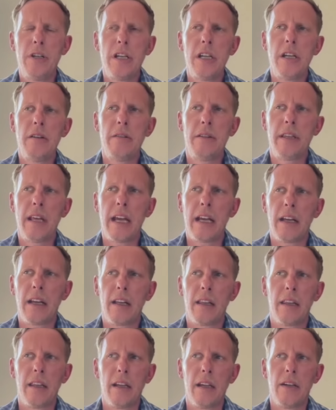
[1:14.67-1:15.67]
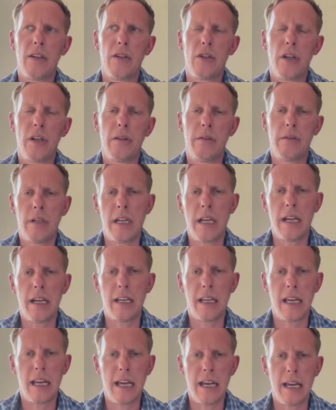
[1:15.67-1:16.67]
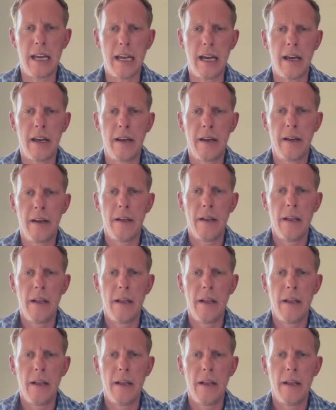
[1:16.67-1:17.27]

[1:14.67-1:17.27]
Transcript: do you think the two-tier Kia